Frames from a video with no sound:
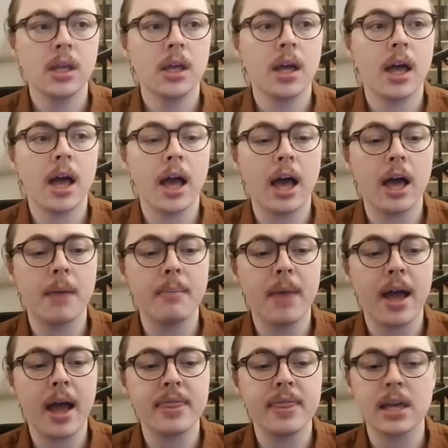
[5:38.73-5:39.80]

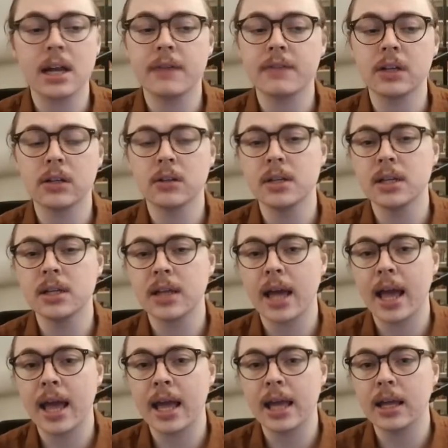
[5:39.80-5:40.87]
And then I've included
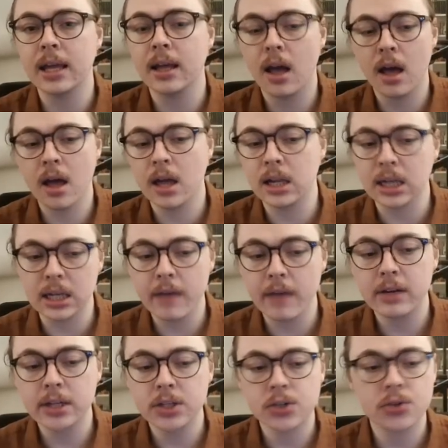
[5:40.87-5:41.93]
a early
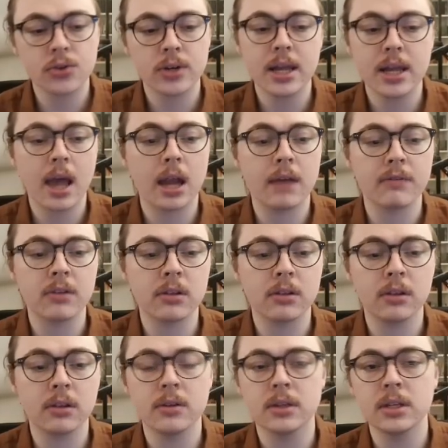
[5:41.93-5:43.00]
leveling tree, and I've
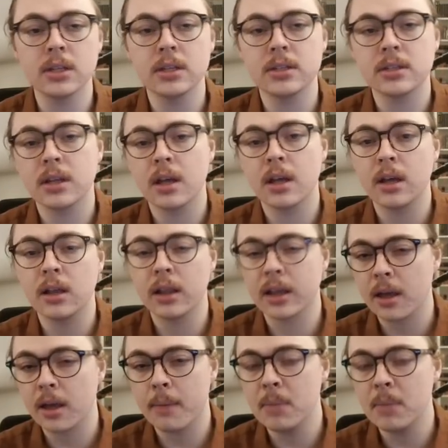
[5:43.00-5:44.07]
included like
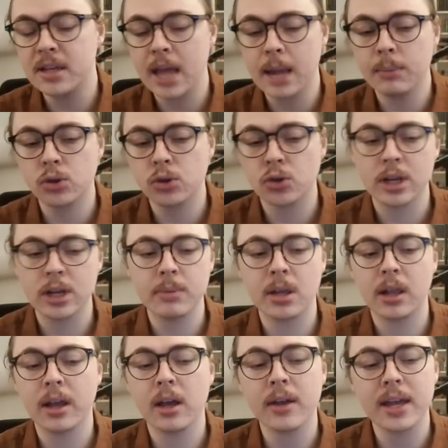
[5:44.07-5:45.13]
a mid-game tree. But you're
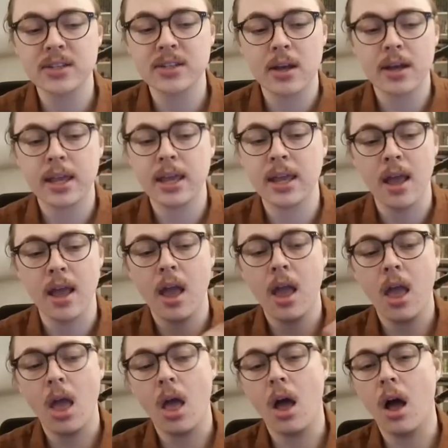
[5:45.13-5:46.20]
like, okay, Tarke,
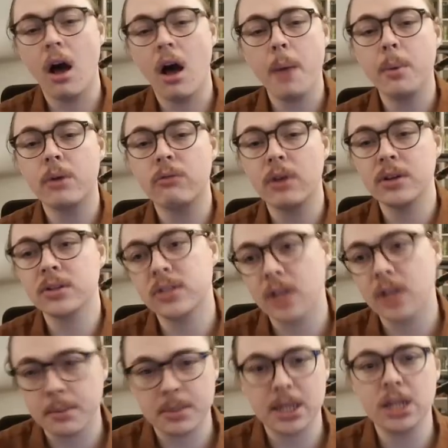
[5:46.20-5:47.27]
I want to run
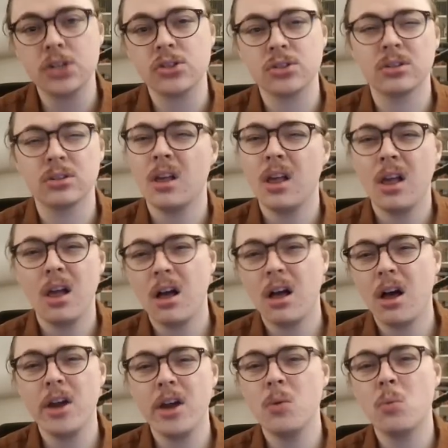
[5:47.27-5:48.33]
determination.
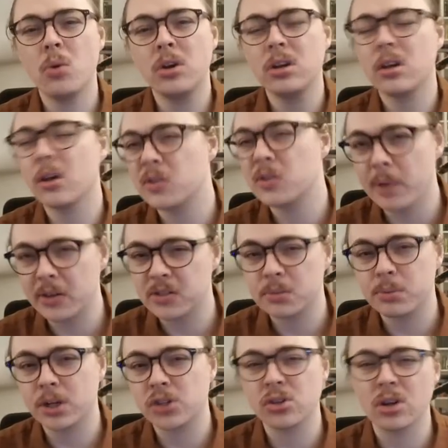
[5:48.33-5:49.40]
I don't want to go spell
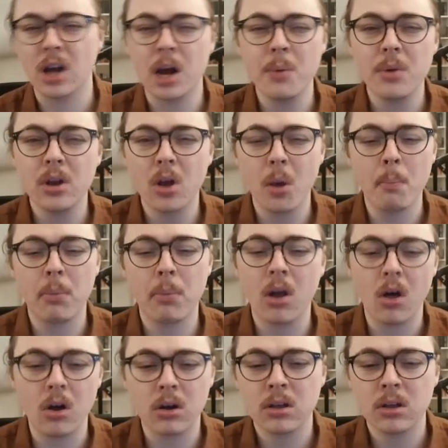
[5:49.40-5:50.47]
suppression. I want to go
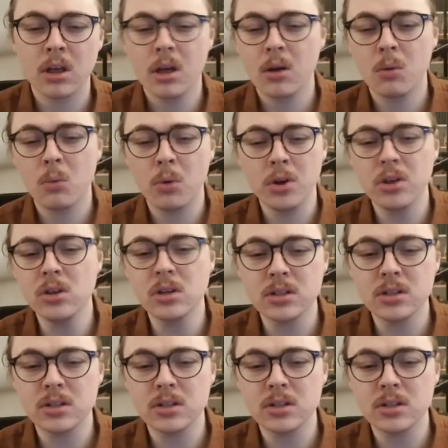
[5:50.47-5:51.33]
block. What are you going to do